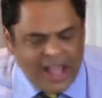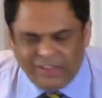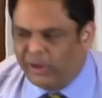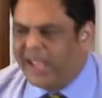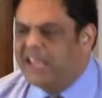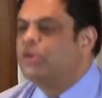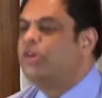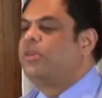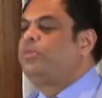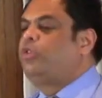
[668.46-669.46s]
And so
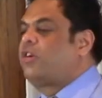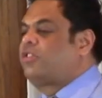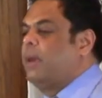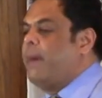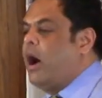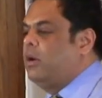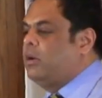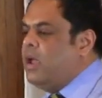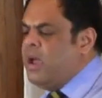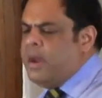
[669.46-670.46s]
Hinduism talks
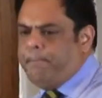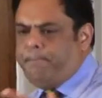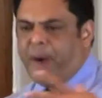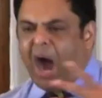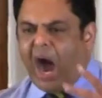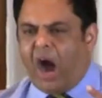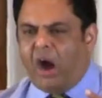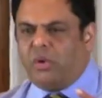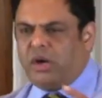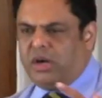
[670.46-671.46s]
about
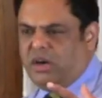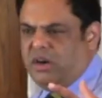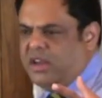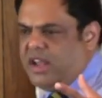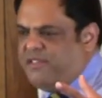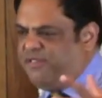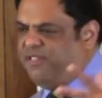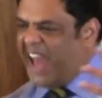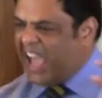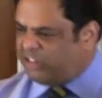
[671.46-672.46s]
power and
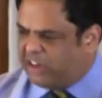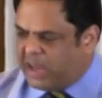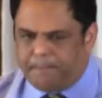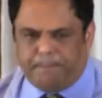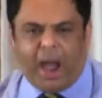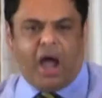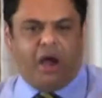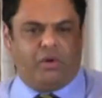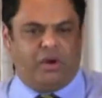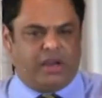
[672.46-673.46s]
flashing
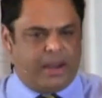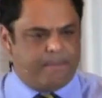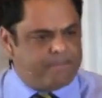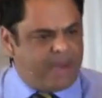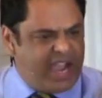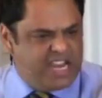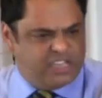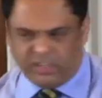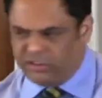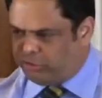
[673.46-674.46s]
power and
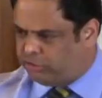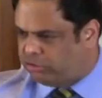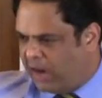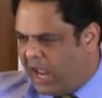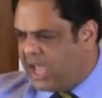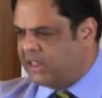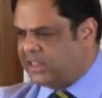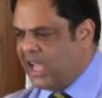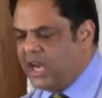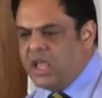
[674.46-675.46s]
might and
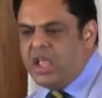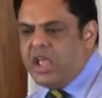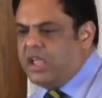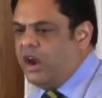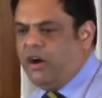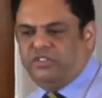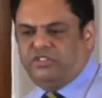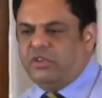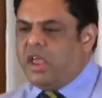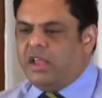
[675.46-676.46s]
strength. And, you know,
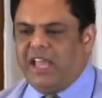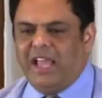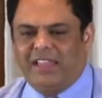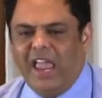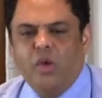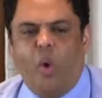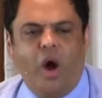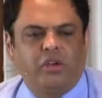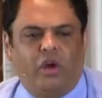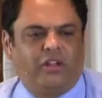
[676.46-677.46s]
they
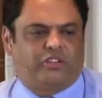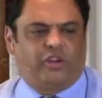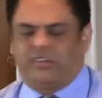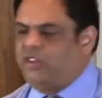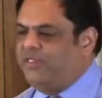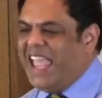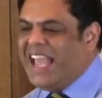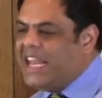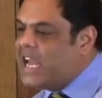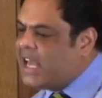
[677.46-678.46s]
want all sorts of
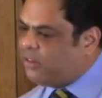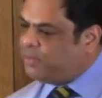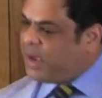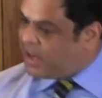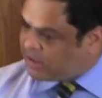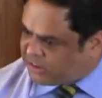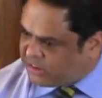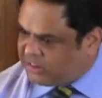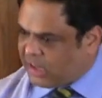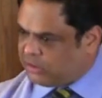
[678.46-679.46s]
alien
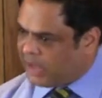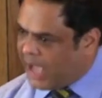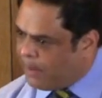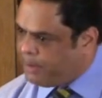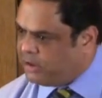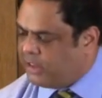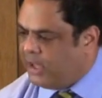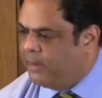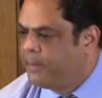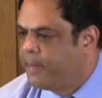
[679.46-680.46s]
experiences that should happen to
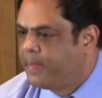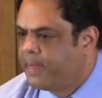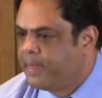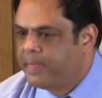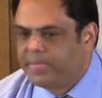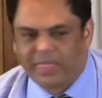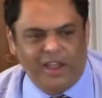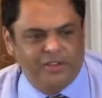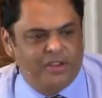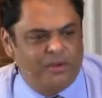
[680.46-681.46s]
them.
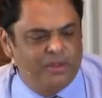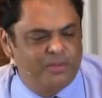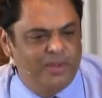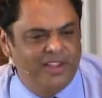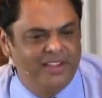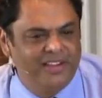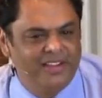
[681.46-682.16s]
Are you here with me?